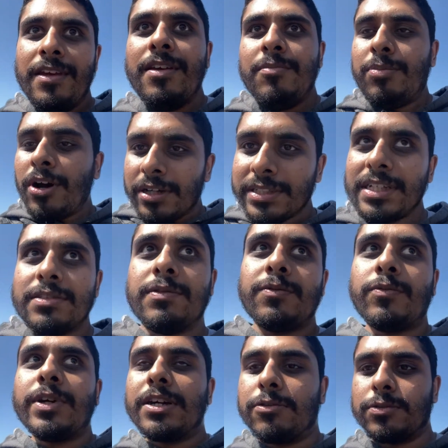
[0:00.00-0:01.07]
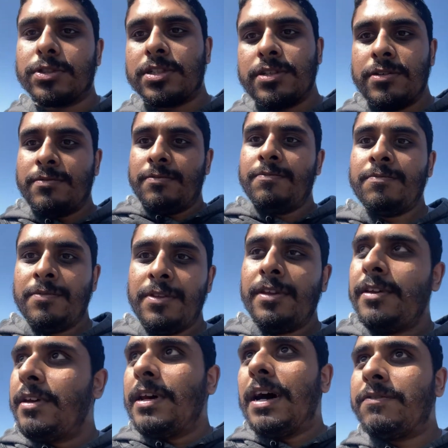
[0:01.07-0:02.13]
Baskets with wheels.
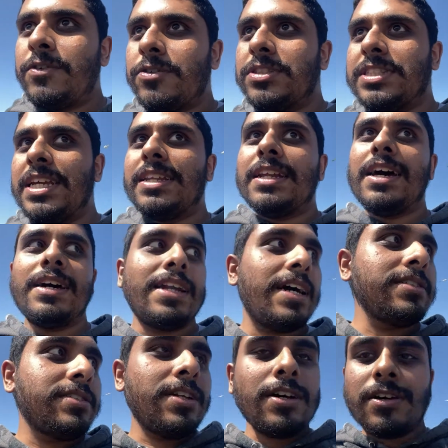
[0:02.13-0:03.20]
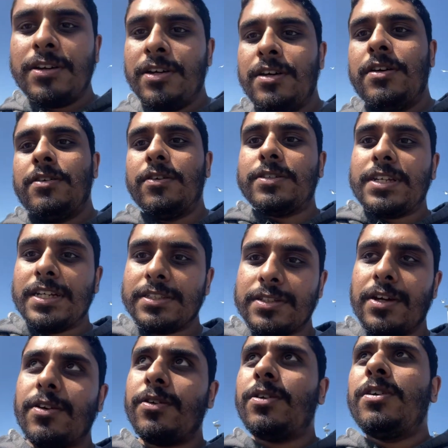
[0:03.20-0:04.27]
I've not seen that in Asda or
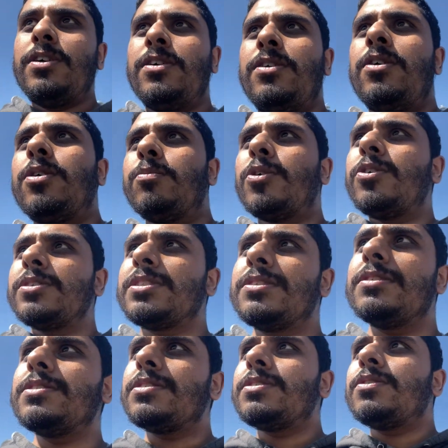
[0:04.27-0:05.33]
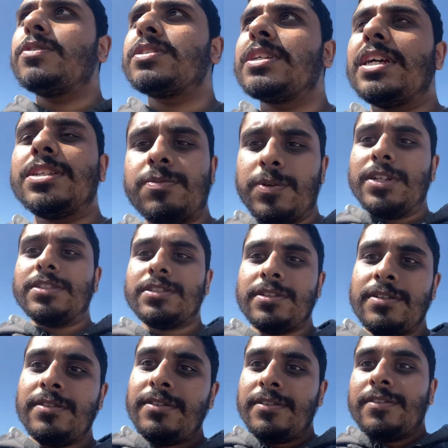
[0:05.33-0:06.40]
Tesco or Morrison's or Sainsbury's,
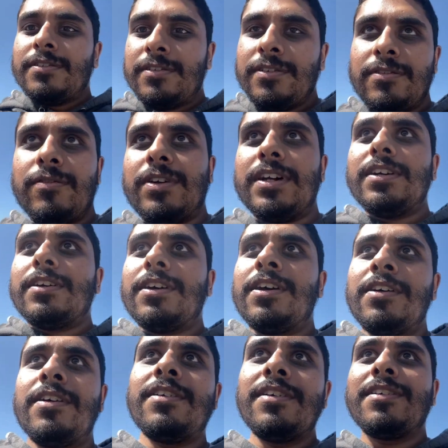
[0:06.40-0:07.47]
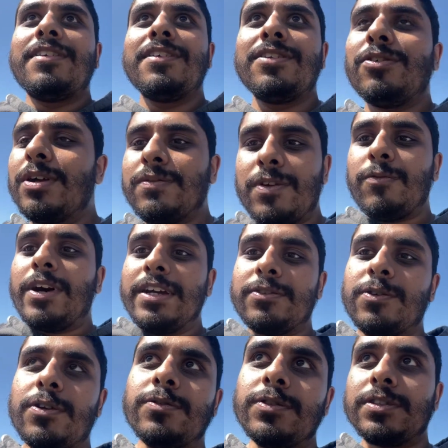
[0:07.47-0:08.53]
right? Not even
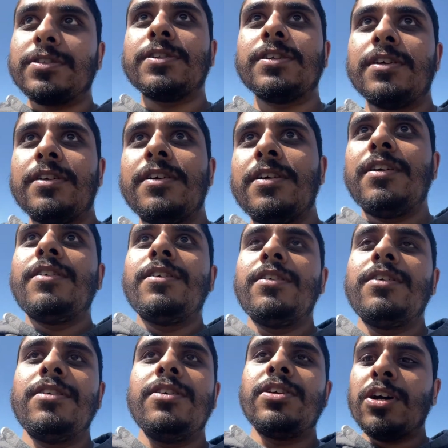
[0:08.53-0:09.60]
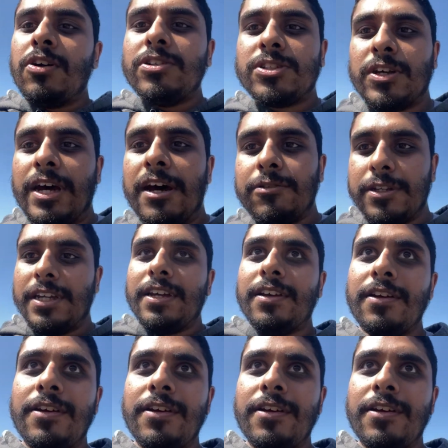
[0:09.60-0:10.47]
Waitrose. You go into Aldi,